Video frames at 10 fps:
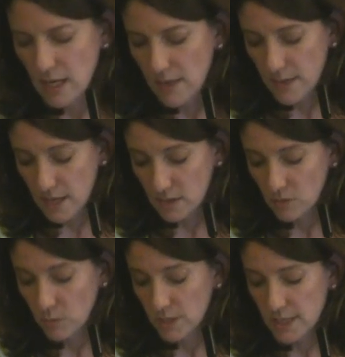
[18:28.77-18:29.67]
And
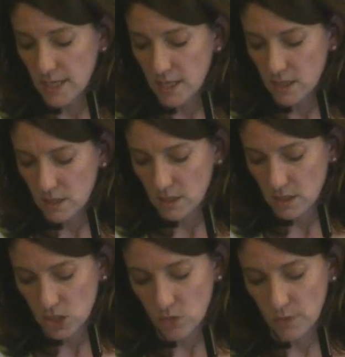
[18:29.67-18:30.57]
then, one day,
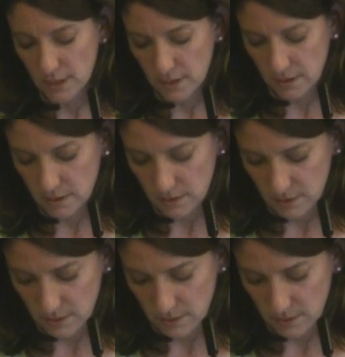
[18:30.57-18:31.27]
she wasn't.